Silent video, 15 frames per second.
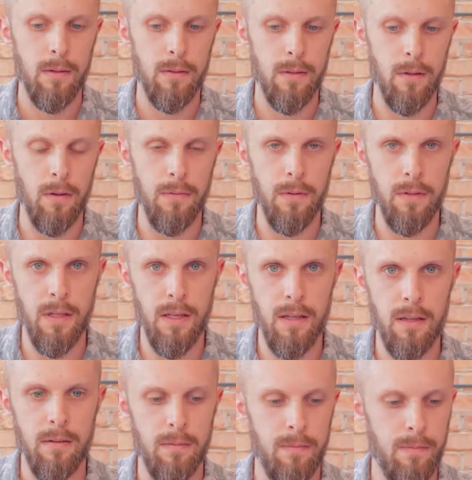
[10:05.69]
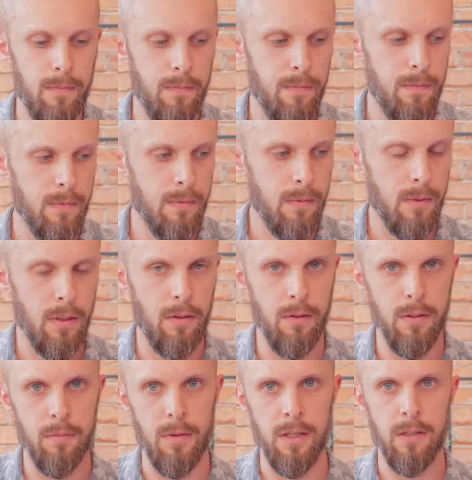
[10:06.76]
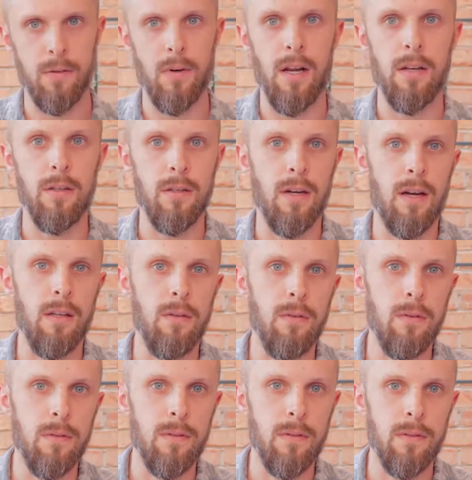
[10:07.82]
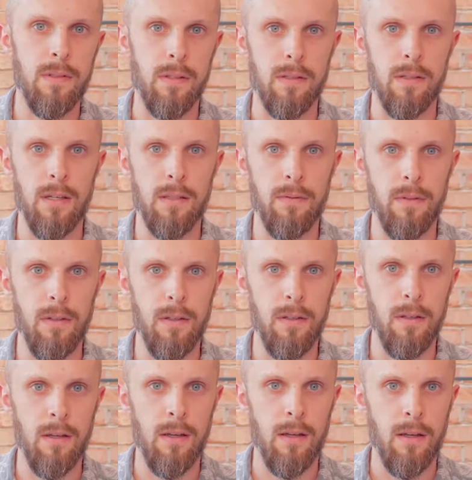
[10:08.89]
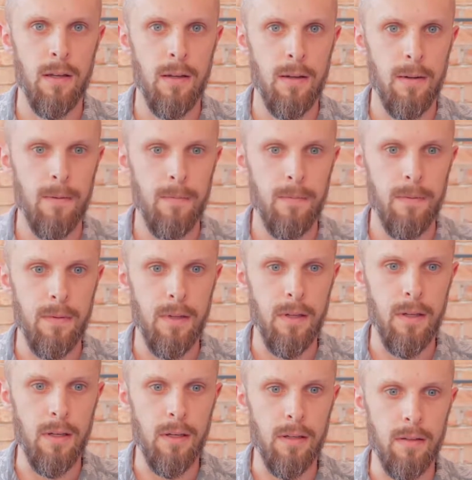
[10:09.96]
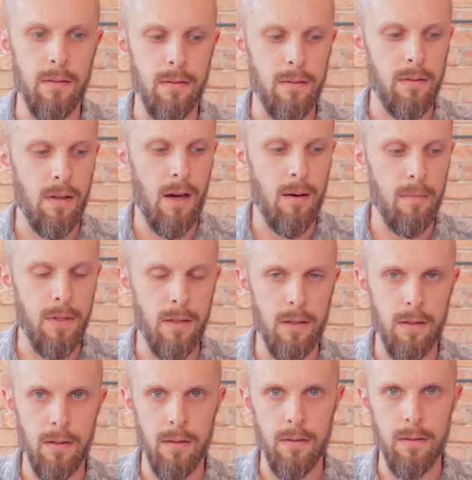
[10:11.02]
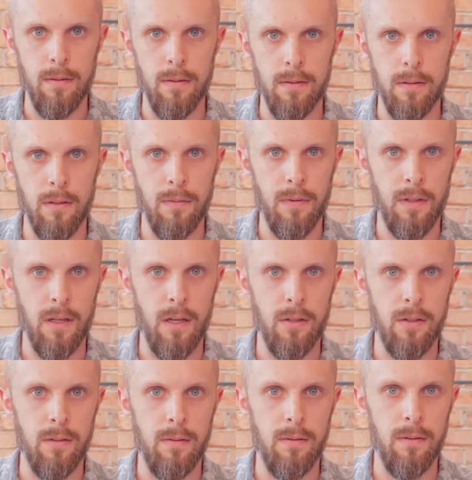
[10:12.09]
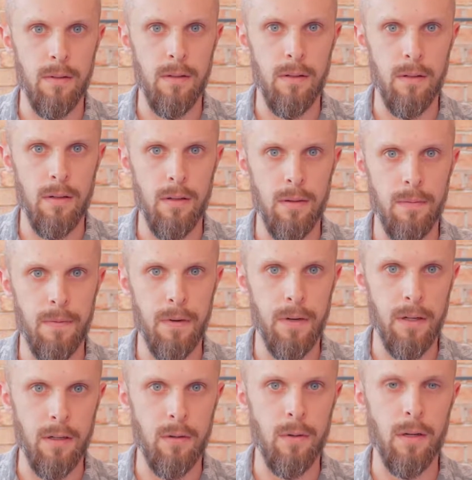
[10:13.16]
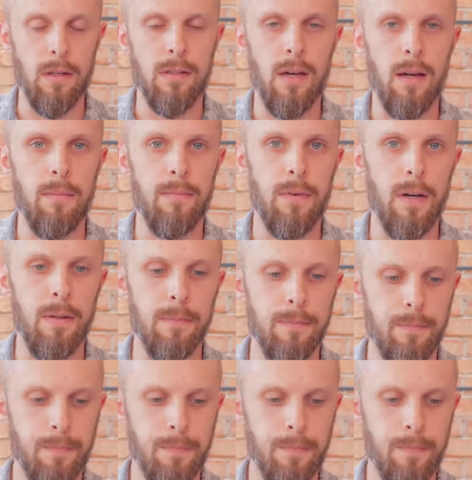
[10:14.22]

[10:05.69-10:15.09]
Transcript: So if you need it, here's my strategy that I used successfully and got me the certification in a very quick time frame.